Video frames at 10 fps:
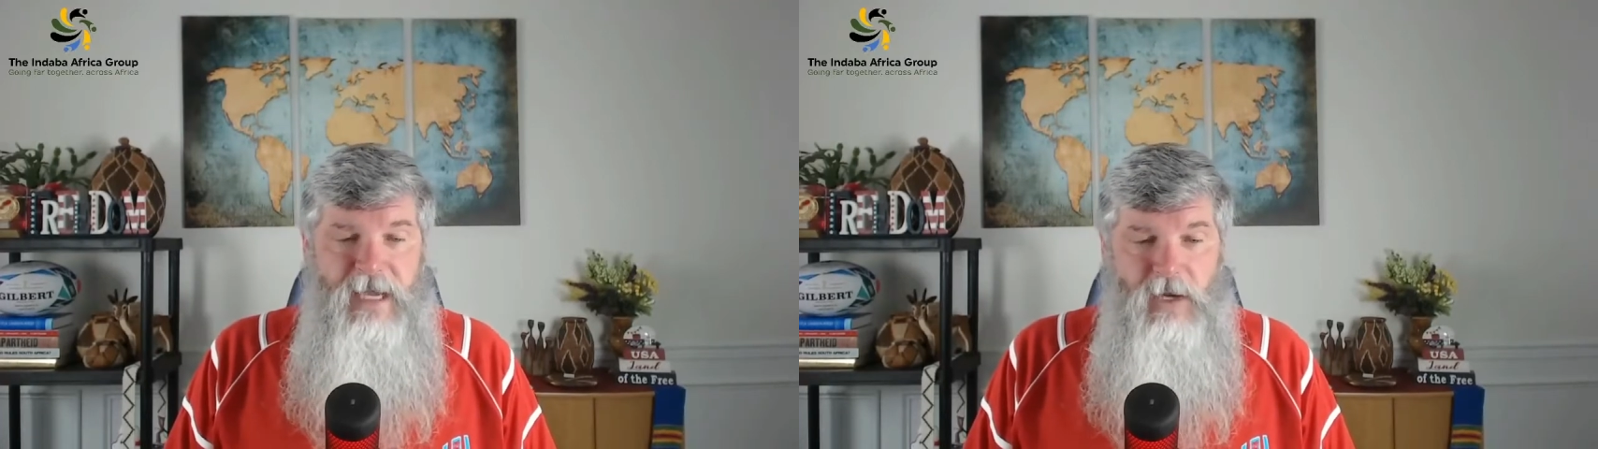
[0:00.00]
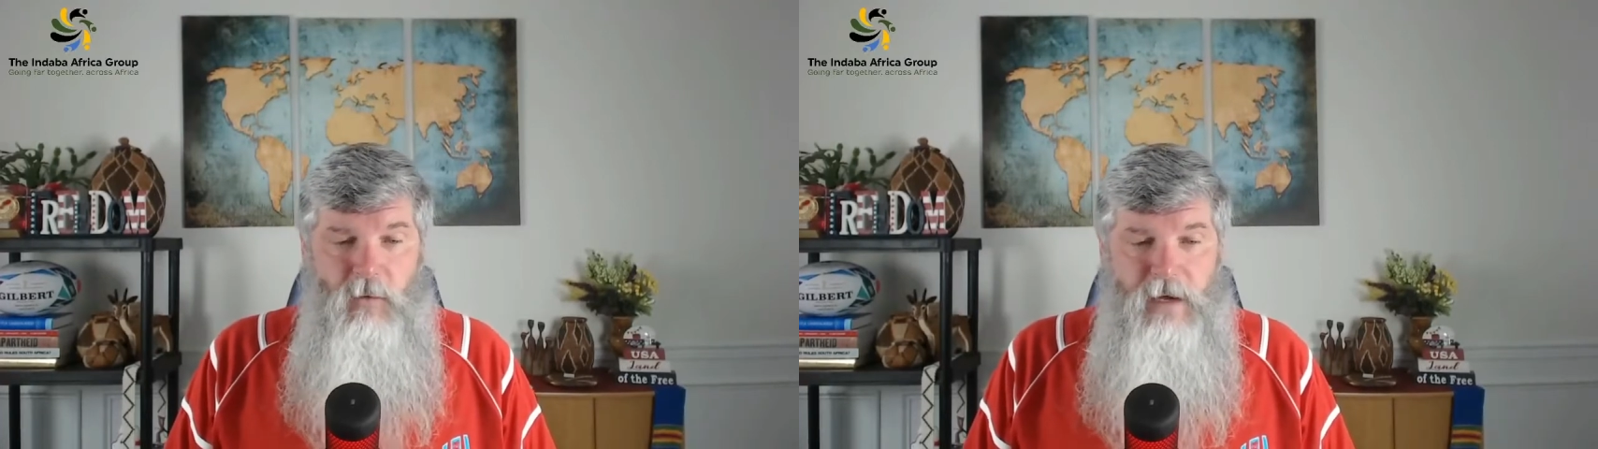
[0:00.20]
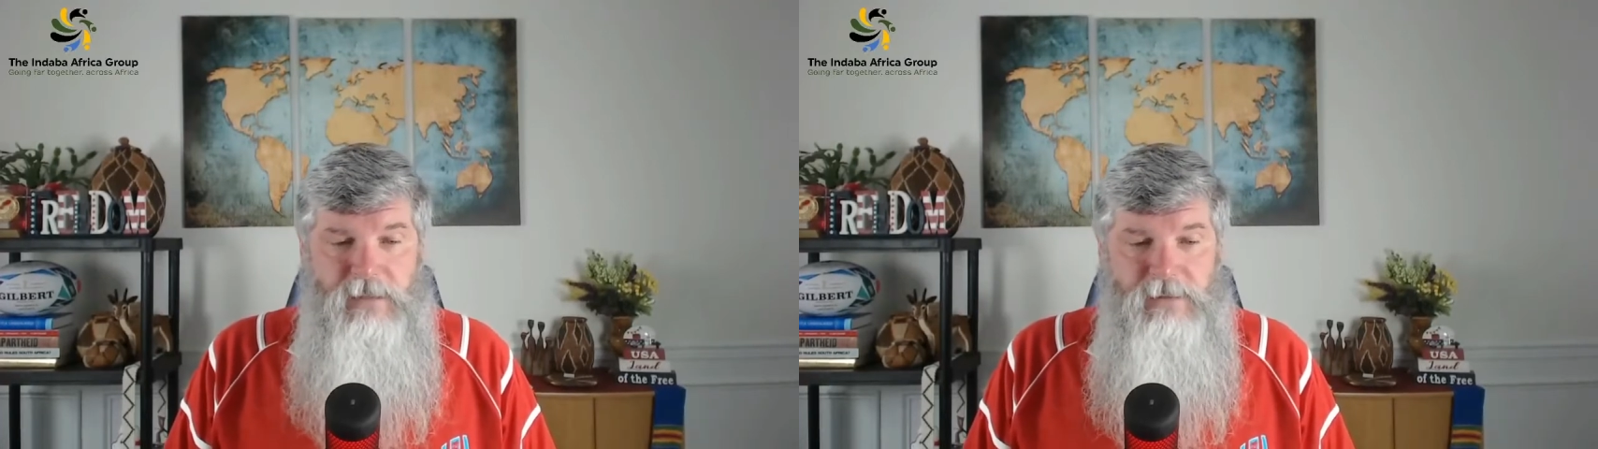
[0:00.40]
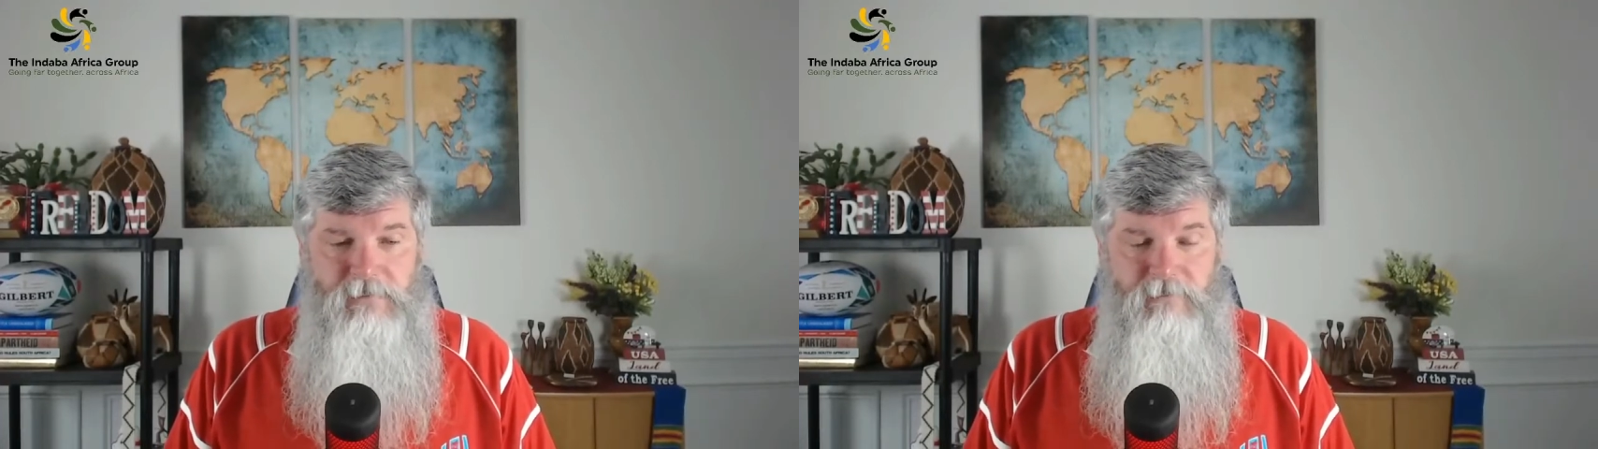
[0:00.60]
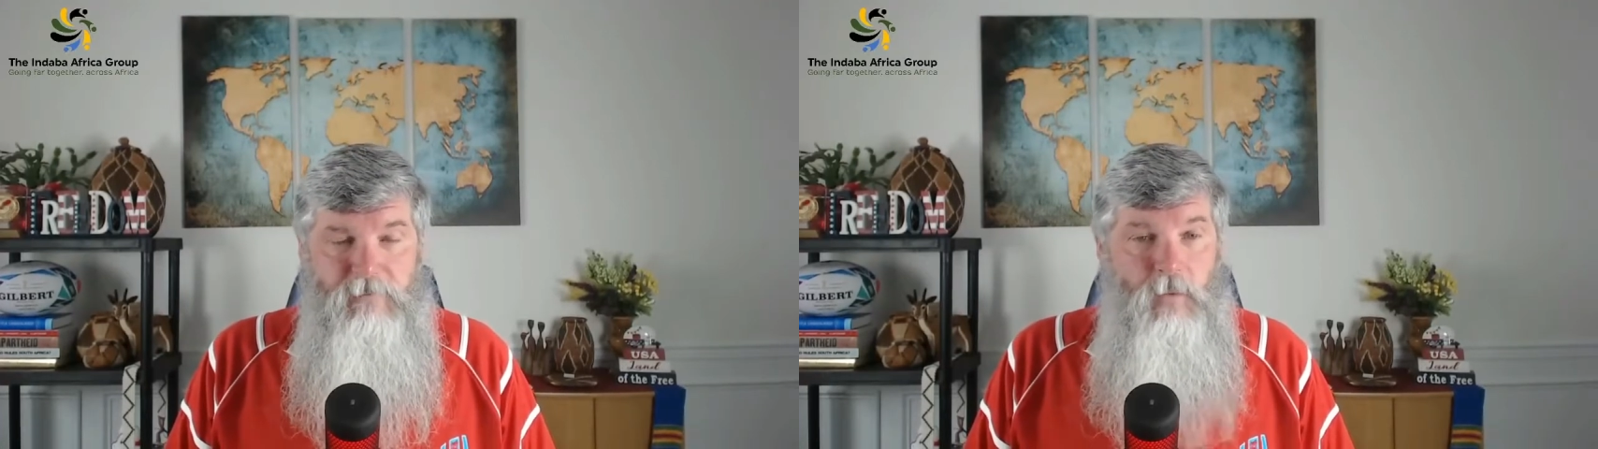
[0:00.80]
ECOWAS.
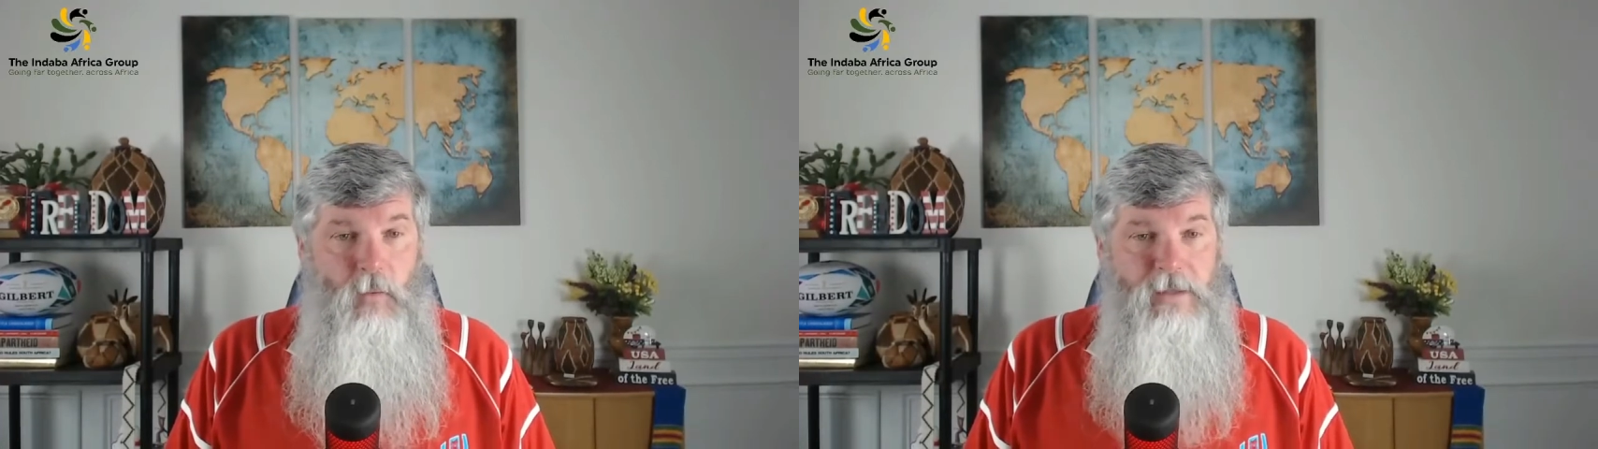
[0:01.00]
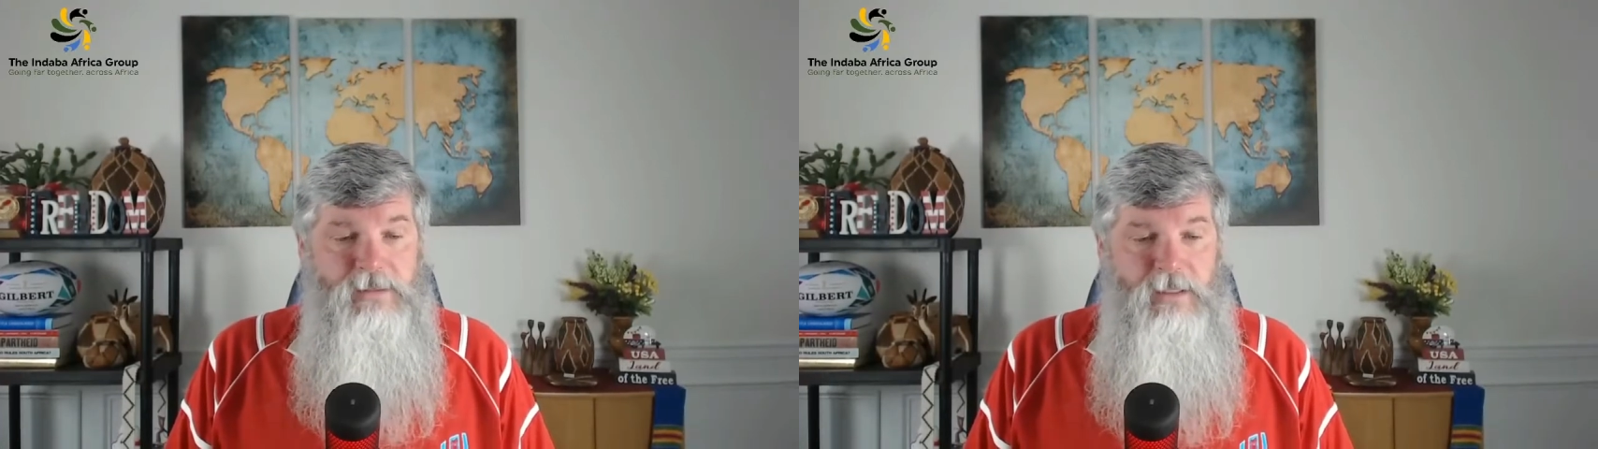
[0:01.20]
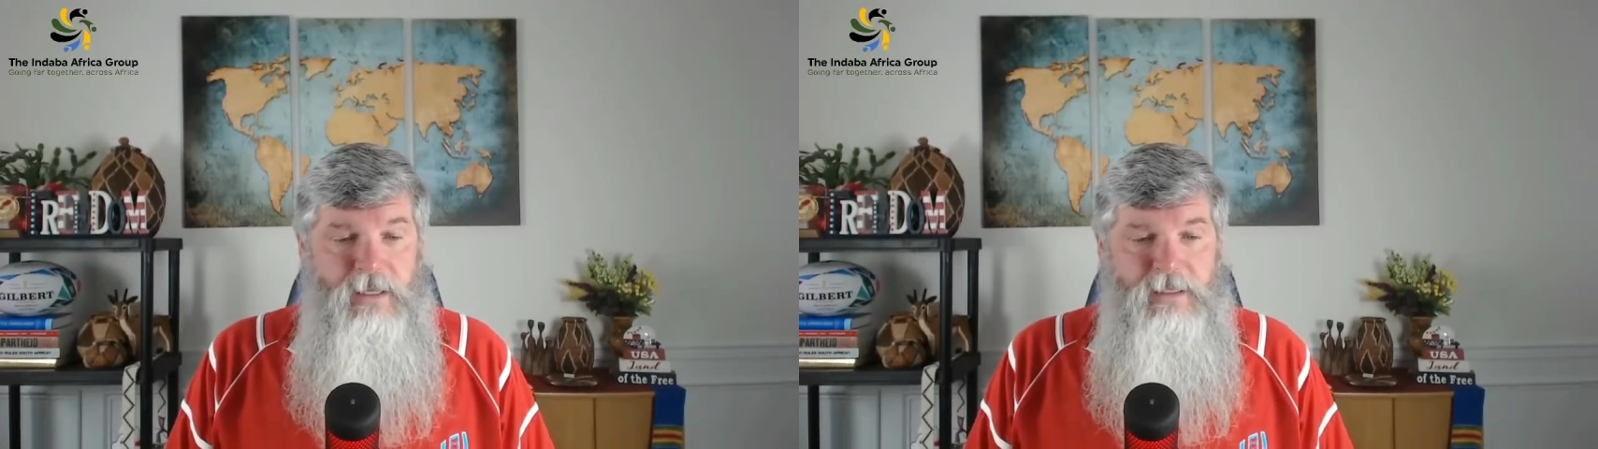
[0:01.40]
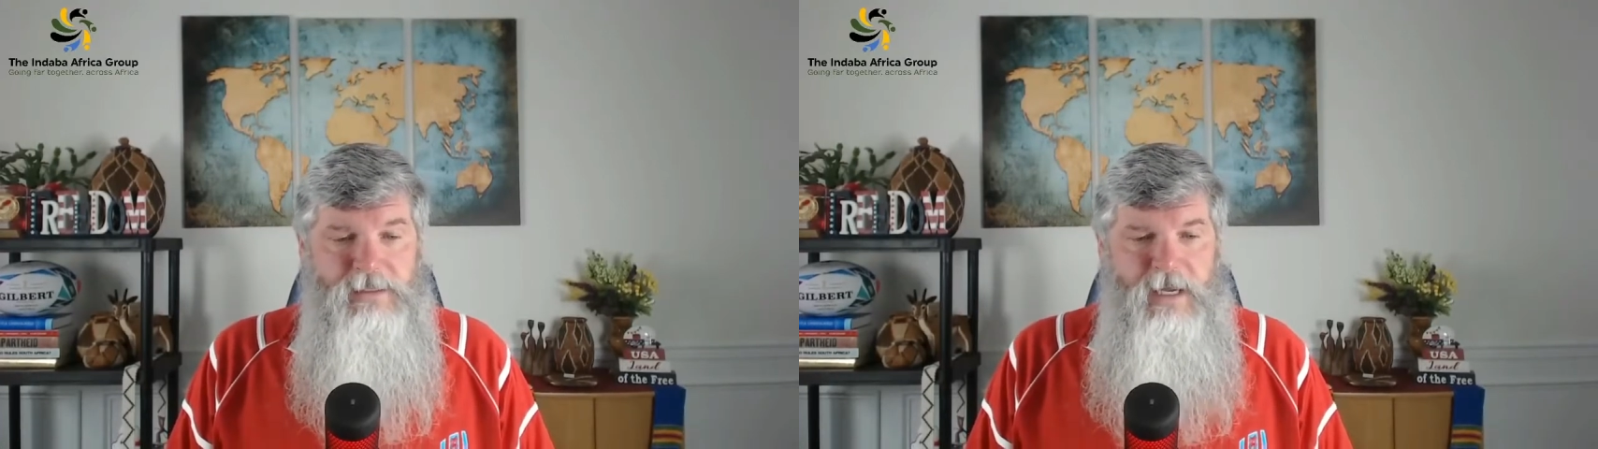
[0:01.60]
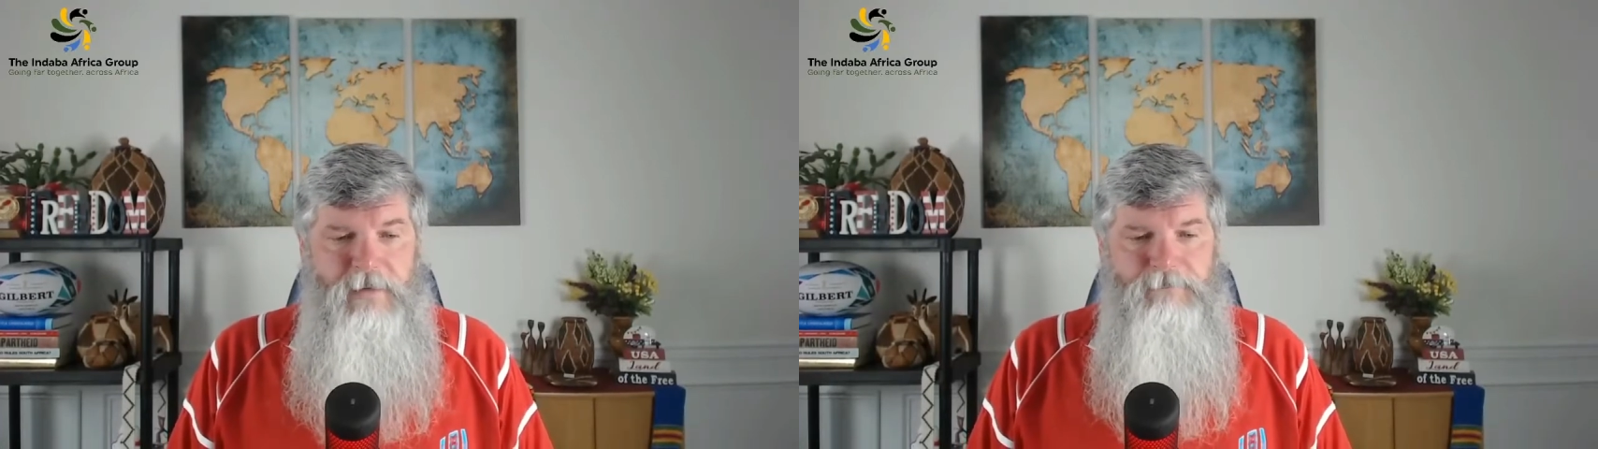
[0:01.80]
What's the
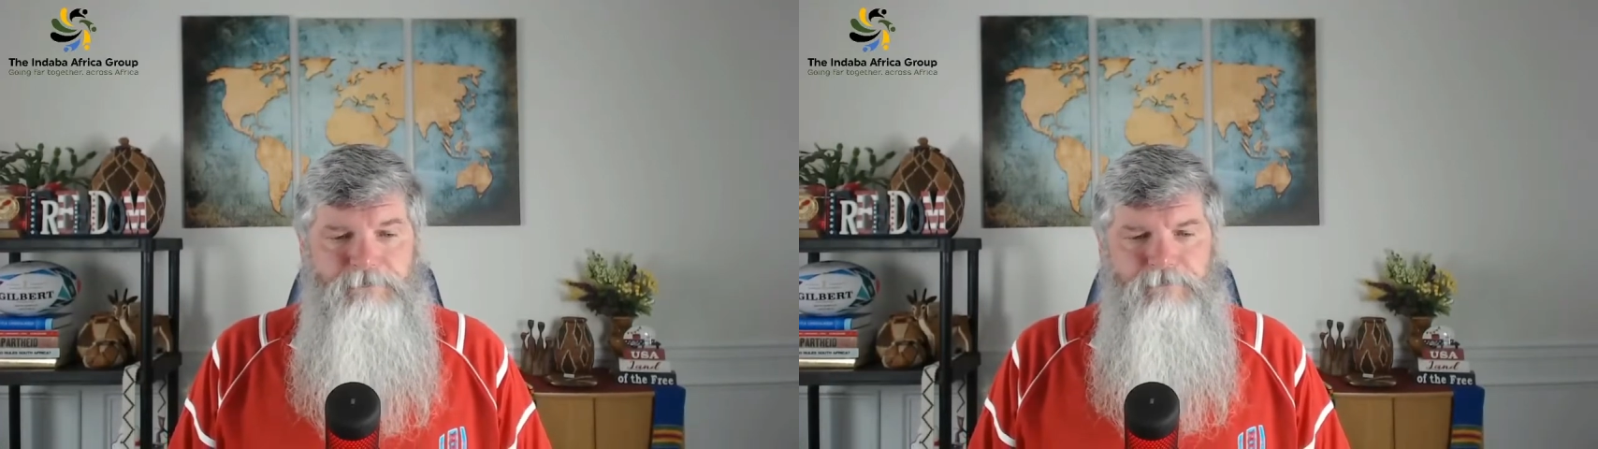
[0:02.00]
latest there?